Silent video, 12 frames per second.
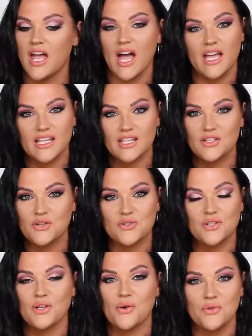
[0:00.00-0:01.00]
I can
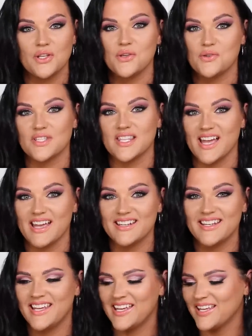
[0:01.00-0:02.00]
usually only use
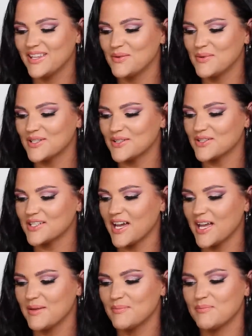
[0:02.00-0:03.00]
that in the winter
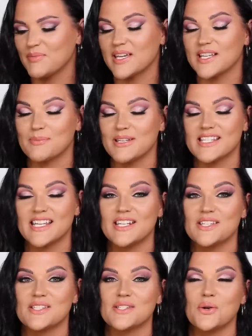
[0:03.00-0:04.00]
time because my skin
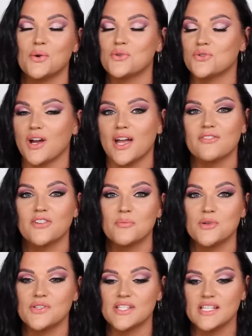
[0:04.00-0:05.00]
is so dry for
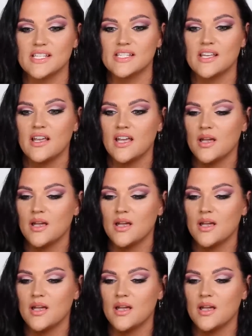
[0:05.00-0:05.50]
mousses.